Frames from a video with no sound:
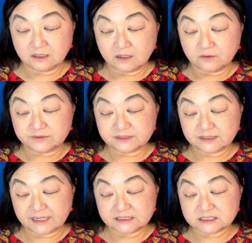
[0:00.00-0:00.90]
When the
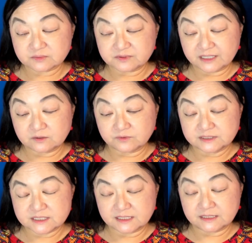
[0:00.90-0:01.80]
last plate was
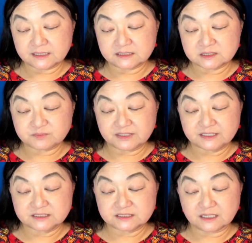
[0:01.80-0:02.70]
in its
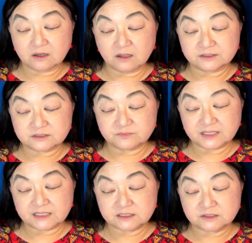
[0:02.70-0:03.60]
place, they called
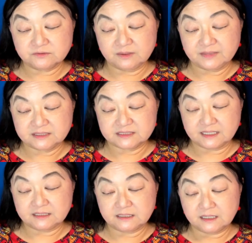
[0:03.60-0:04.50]
Minnie to them and
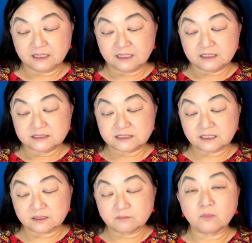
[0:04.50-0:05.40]
said,
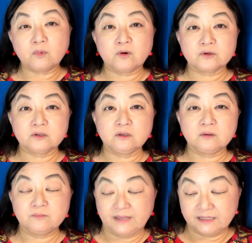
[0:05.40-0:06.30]
"Dear mortal
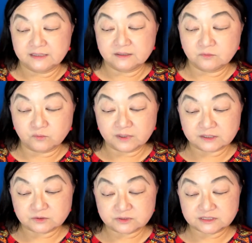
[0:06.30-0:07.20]
maiden, will
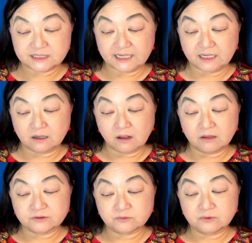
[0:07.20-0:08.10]
you stay all
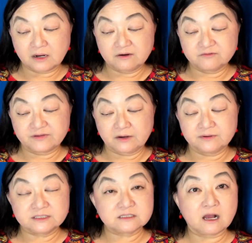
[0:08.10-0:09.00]
through our
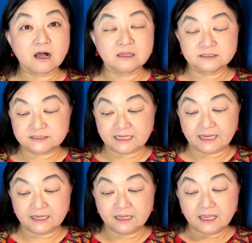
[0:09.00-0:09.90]
fairy's
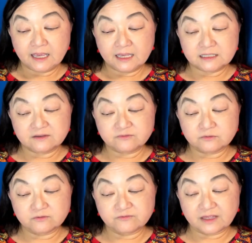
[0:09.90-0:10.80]
holiday? And if
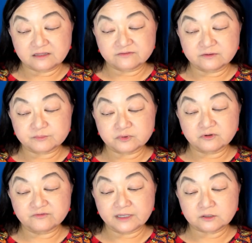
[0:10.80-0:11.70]
you faithful
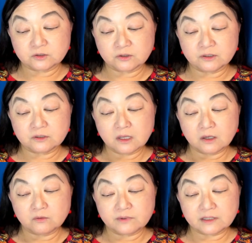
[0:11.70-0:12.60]
prove and good,
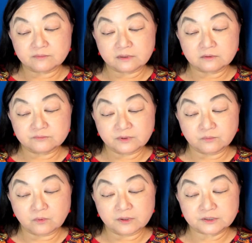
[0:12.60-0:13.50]
we will
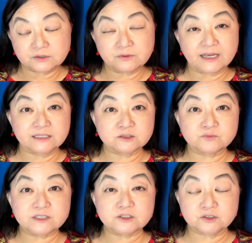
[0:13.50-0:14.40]
reward you as
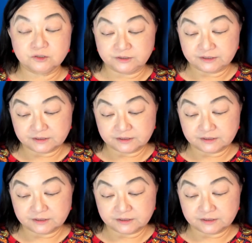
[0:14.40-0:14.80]
we should."